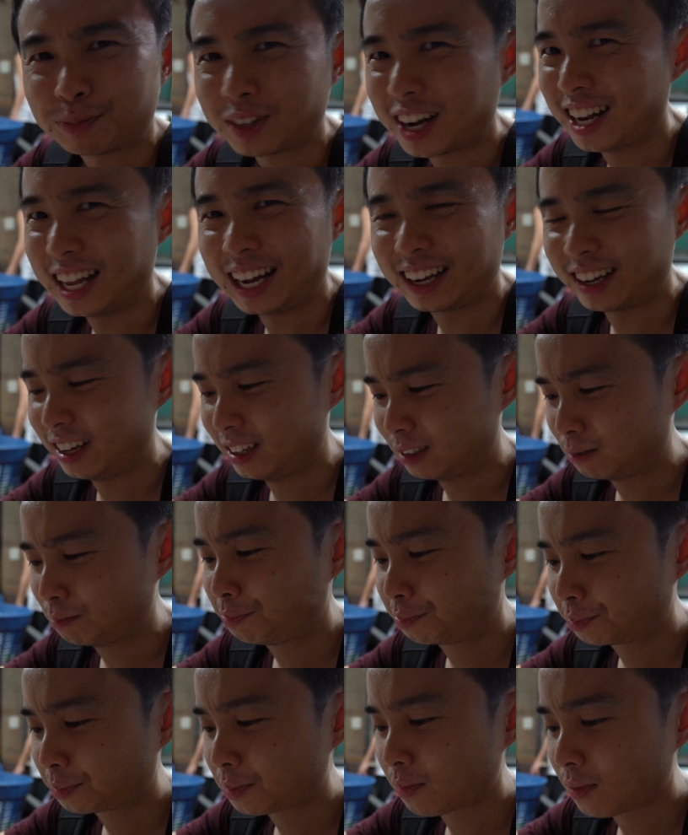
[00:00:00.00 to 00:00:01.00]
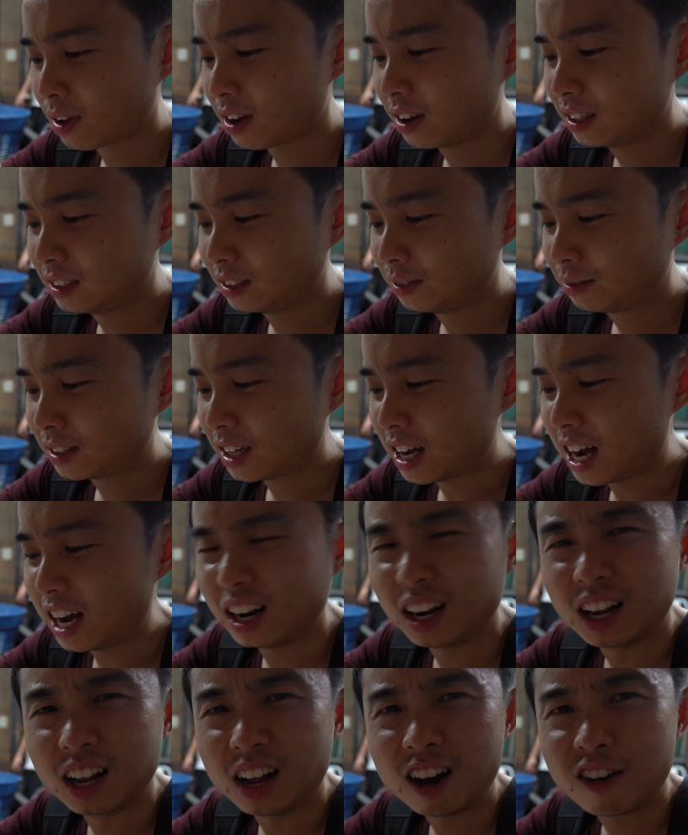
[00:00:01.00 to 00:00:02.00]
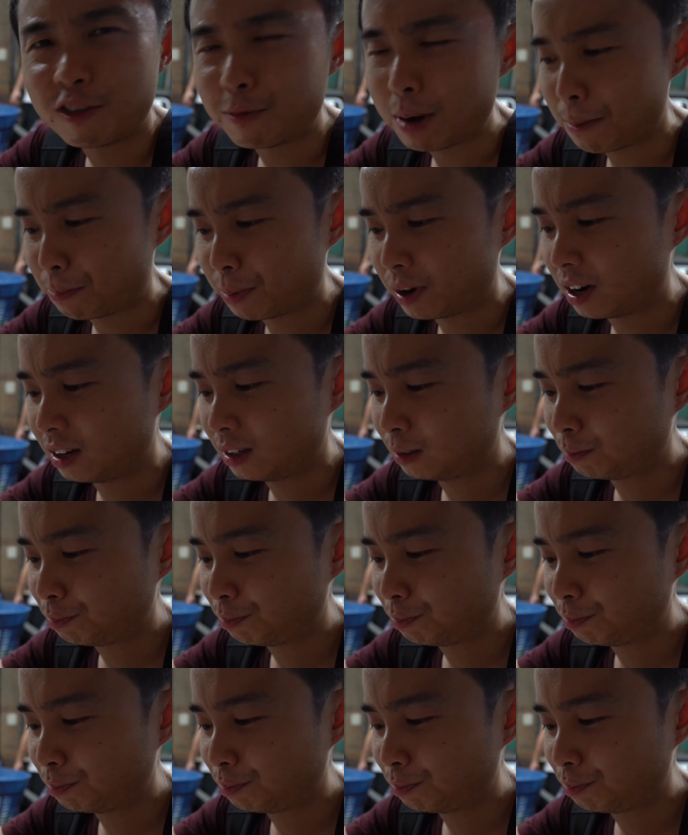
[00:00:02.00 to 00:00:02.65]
I like it. I love pepper.